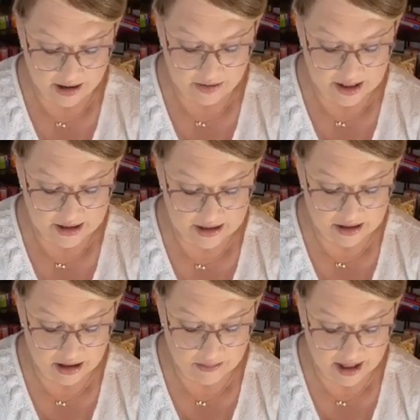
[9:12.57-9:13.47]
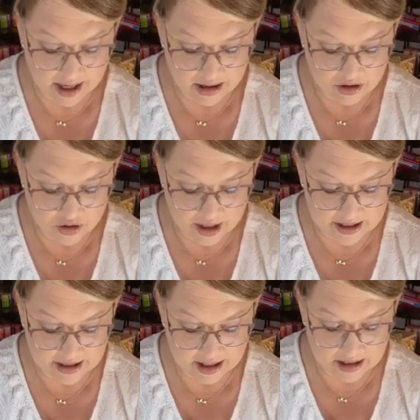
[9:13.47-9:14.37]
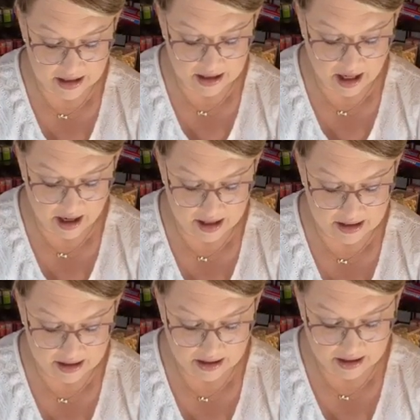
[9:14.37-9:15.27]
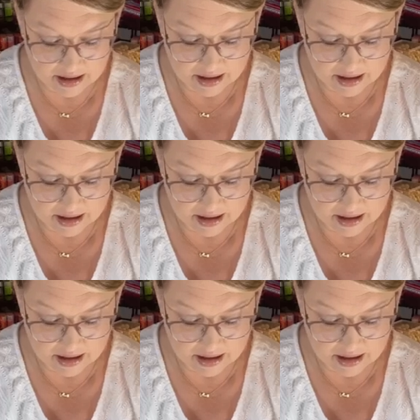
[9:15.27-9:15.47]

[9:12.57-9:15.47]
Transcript: Now this is going to be kind of tricksy to not